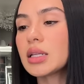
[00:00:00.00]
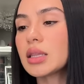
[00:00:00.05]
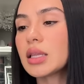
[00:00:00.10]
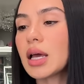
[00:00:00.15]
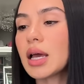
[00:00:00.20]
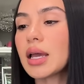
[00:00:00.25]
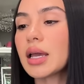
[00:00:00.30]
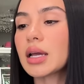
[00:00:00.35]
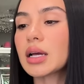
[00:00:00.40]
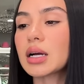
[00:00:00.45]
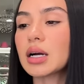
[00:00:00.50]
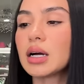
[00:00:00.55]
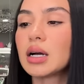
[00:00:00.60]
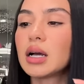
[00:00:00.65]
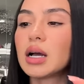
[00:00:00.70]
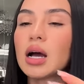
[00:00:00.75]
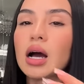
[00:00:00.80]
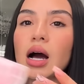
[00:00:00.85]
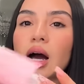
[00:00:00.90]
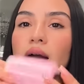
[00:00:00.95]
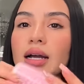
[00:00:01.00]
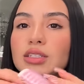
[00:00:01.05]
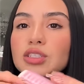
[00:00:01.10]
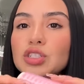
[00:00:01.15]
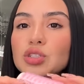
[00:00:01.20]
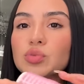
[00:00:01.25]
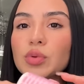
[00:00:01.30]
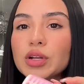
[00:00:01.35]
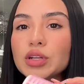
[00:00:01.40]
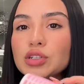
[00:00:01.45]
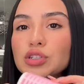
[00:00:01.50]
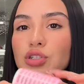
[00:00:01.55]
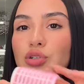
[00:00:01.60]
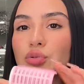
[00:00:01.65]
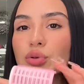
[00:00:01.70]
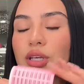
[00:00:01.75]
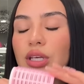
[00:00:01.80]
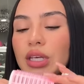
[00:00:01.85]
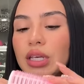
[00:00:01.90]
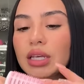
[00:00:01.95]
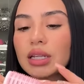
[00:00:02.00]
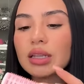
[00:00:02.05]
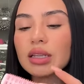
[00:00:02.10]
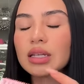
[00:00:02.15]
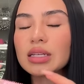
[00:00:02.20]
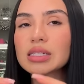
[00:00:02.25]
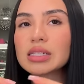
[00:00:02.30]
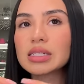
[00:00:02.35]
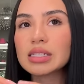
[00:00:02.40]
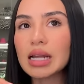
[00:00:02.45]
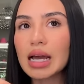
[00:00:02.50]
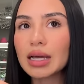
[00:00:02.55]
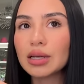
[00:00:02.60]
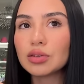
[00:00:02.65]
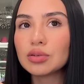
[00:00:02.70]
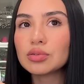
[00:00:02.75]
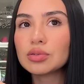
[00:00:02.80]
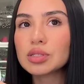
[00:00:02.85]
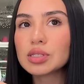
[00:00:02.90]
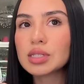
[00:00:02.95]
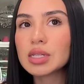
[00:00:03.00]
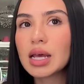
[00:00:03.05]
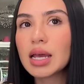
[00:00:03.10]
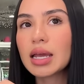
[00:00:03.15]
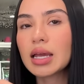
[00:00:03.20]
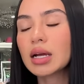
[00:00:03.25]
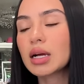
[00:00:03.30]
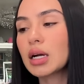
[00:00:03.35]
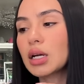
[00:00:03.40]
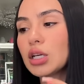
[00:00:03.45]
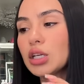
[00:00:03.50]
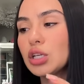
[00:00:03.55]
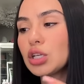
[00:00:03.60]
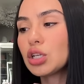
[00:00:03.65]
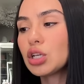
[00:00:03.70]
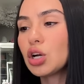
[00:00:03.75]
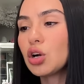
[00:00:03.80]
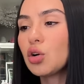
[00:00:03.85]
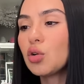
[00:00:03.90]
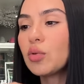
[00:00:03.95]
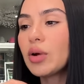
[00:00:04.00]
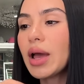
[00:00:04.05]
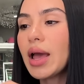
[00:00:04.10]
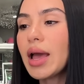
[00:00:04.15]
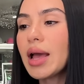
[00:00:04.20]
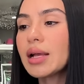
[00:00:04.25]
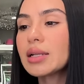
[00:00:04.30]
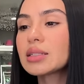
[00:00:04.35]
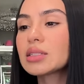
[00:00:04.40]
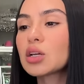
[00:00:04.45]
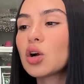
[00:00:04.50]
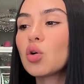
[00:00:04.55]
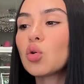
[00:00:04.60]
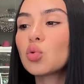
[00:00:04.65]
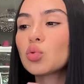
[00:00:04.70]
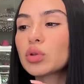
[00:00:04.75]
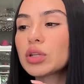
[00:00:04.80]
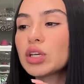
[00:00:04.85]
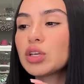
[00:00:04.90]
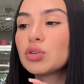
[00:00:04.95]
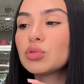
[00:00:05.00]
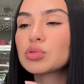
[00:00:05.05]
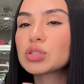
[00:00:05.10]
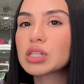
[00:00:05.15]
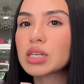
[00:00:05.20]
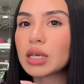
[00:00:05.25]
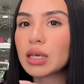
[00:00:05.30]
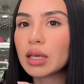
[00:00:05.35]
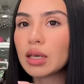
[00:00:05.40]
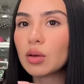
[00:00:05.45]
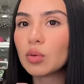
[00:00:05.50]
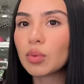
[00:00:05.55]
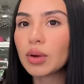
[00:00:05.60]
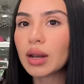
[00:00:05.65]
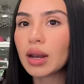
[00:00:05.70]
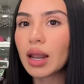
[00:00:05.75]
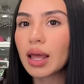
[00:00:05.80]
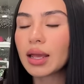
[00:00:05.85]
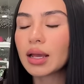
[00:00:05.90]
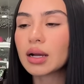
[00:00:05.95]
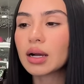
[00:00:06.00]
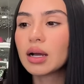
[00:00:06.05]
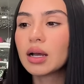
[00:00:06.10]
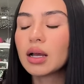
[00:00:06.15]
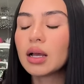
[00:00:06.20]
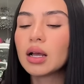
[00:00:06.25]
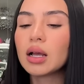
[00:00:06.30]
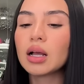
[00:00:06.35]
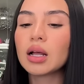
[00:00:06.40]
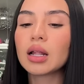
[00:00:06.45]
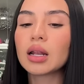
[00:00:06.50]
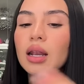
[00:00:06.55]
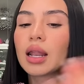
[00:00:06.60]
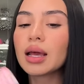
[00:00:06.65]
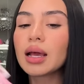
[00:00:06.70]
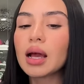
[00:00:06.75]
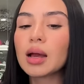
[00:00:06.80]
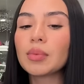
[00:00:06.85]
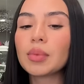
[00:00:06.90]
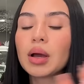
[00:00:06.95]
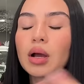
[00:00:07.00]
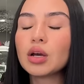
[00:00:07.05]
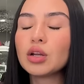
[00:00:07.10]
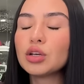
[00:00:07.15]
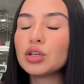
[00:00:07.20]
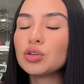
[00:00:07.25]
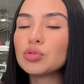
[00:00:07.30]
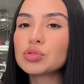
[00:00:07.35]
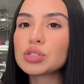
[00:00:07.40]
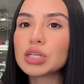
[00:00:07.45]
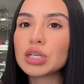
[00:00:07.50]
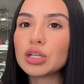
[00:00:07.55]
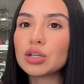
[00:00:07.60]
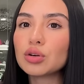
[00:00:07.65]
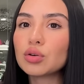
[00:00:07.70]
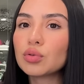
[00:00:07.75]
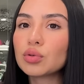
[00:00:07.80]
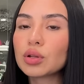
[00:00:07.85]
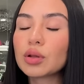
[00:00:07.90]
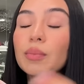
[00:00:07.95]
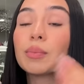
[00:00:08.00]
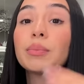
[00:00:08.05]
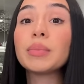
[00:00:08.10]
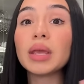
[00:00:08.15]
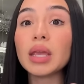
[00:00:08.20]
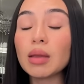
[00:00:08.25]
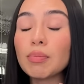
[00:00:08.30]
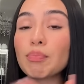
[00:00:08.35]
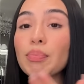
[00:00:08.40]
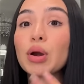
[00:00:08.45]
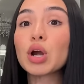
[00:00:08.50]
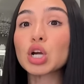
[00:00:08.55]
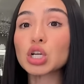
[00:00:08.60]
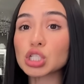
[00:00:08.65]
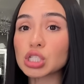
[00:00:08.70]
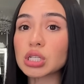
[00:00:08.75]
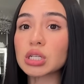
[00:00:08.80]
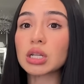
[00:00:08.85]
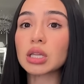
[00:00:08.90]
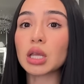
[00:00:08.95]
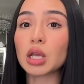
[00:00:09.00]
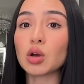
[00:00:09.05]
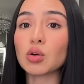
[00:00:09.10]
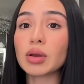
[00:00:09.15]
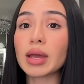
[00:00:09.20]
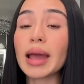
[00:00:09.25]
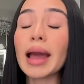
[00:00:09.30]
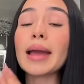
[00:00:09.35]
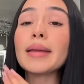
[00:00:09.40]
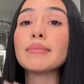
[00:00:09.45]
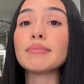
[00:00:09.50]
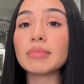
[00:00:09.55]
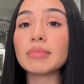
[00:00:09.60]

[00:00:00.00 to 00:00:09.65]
like, I just want to do heatless styles, like, you know, and only use heat when like I'm not gonna use heat to go to, me personally, okay?